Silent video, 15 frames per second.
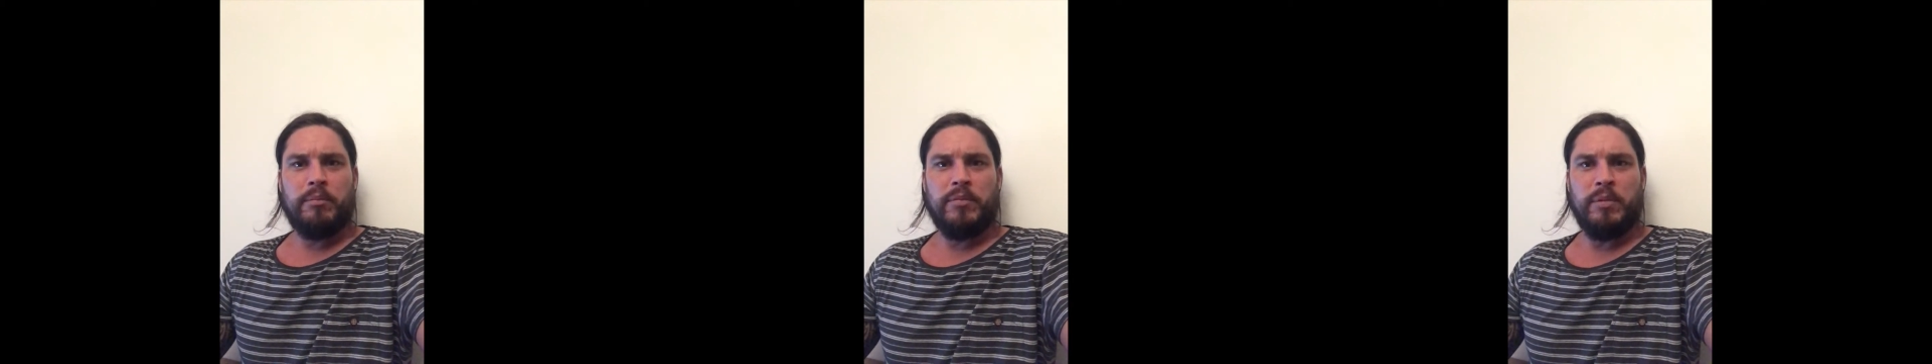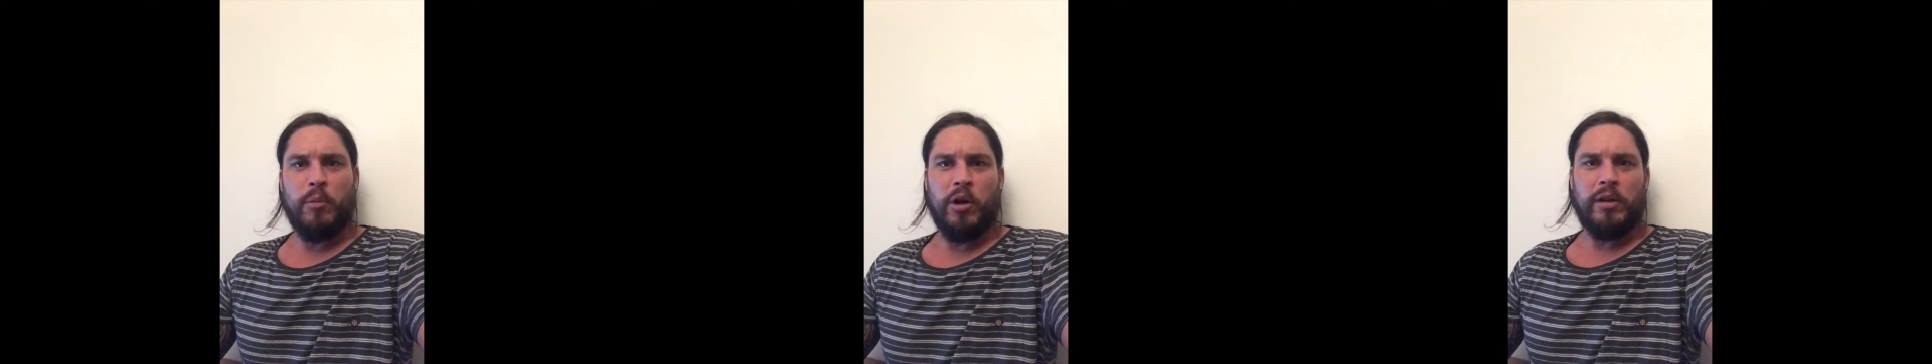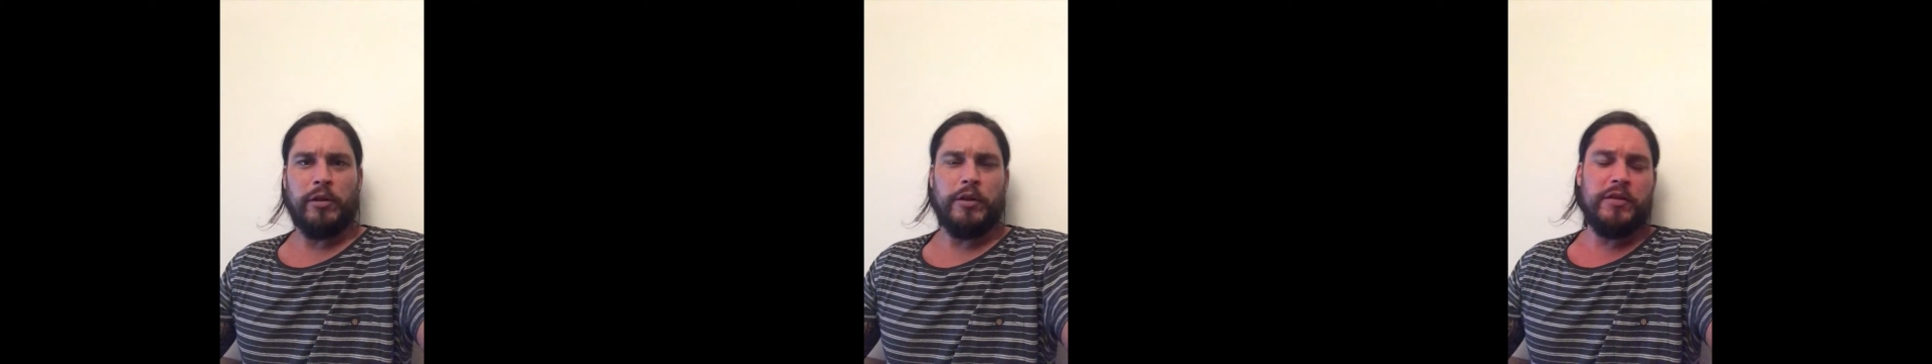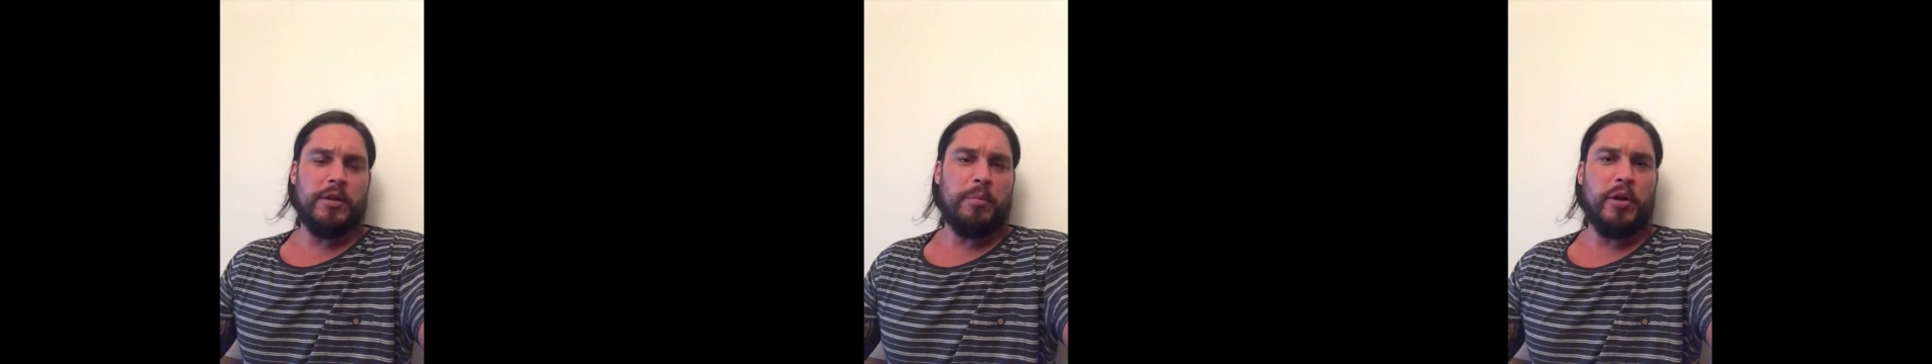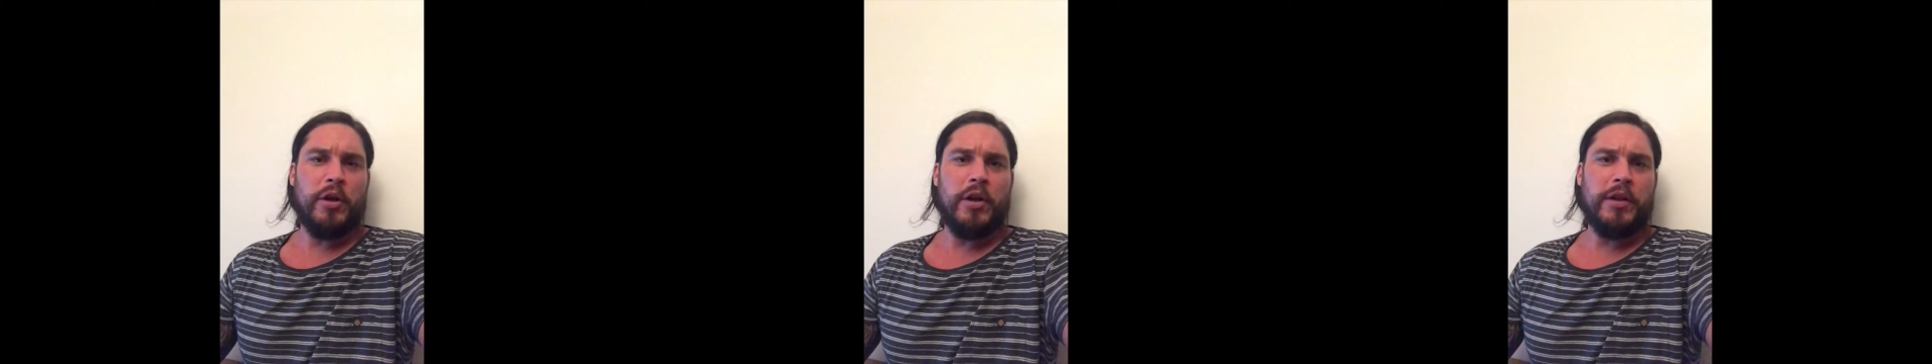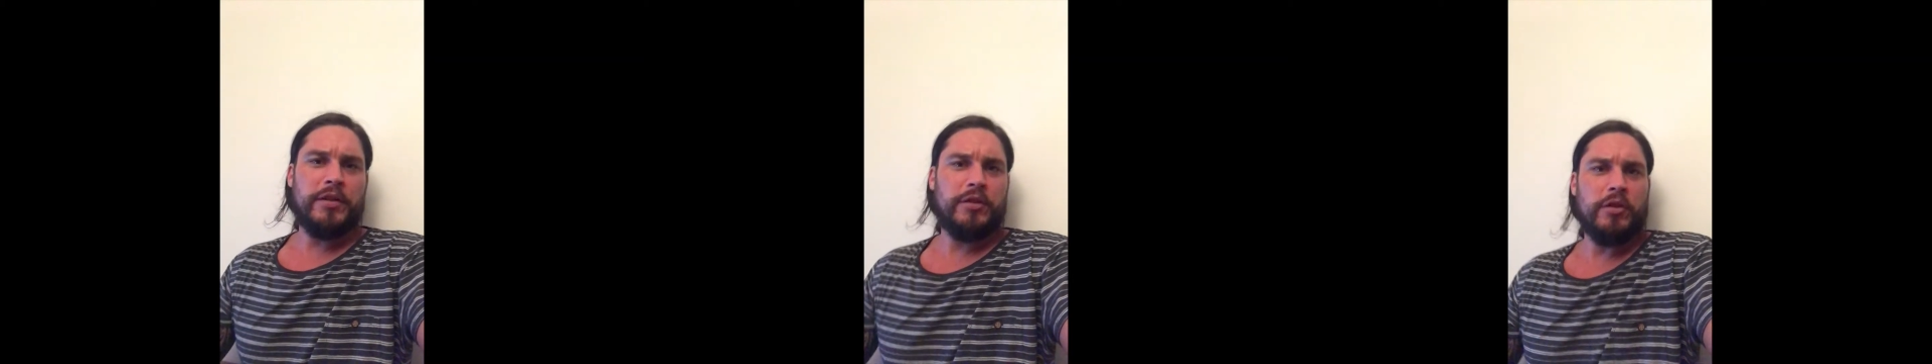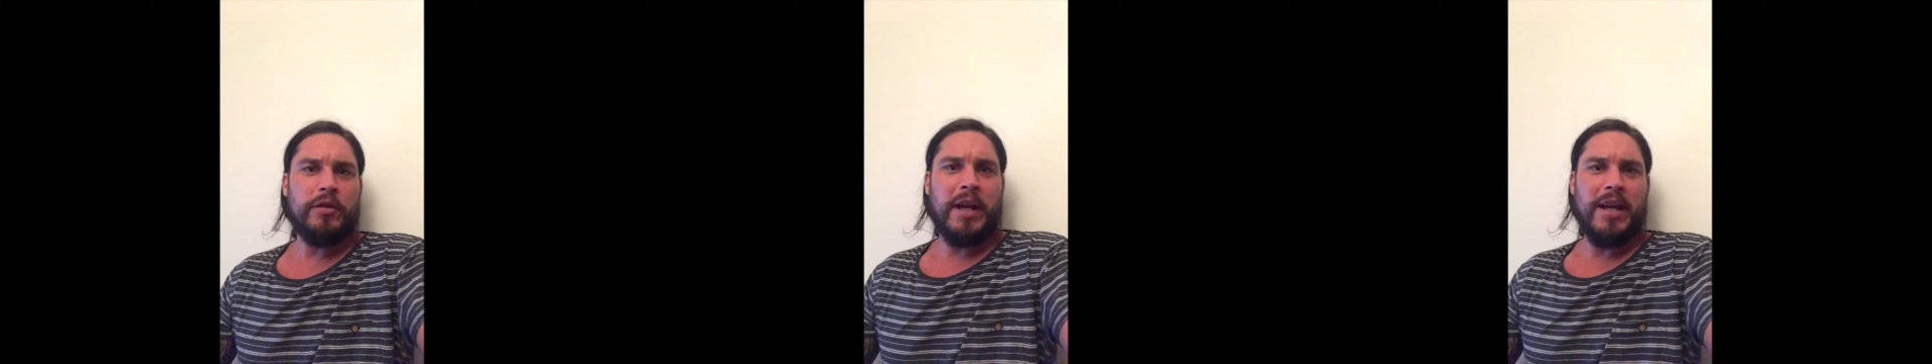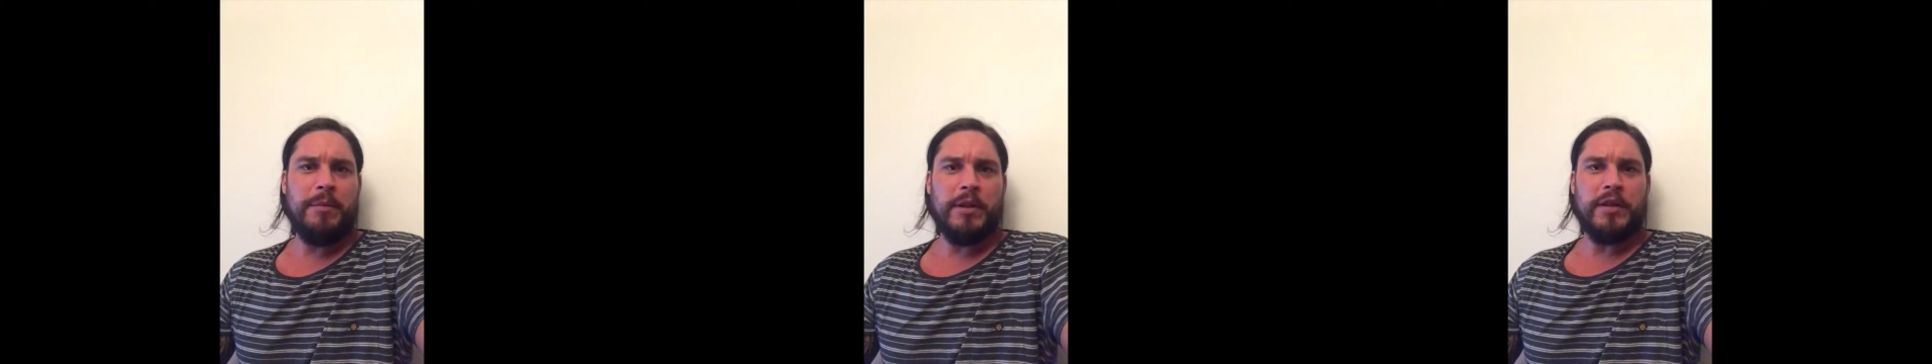you might lose your purse, you
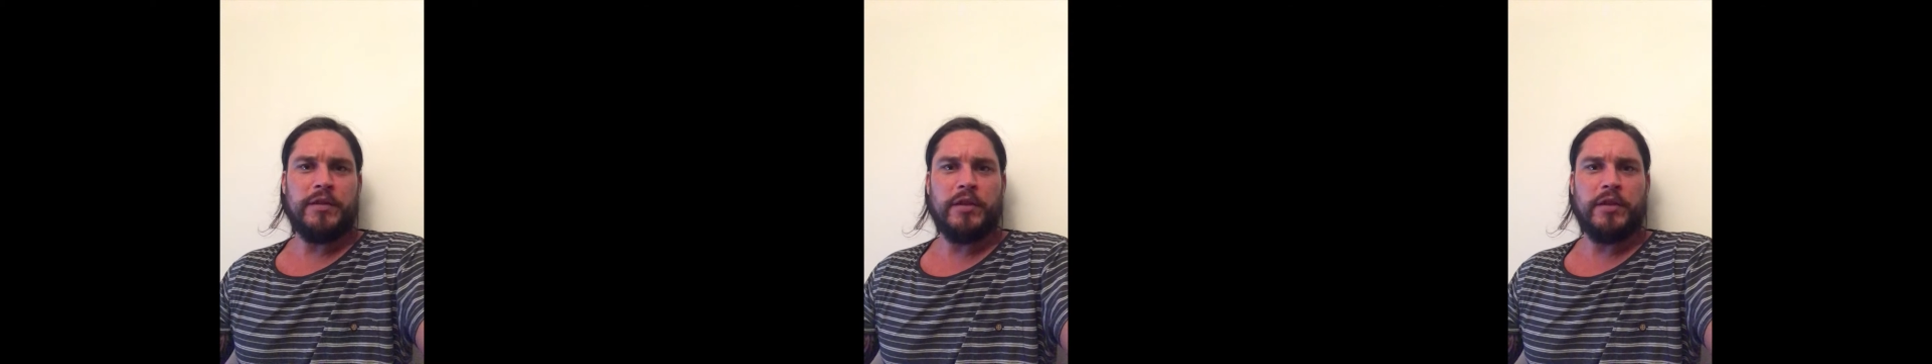name it.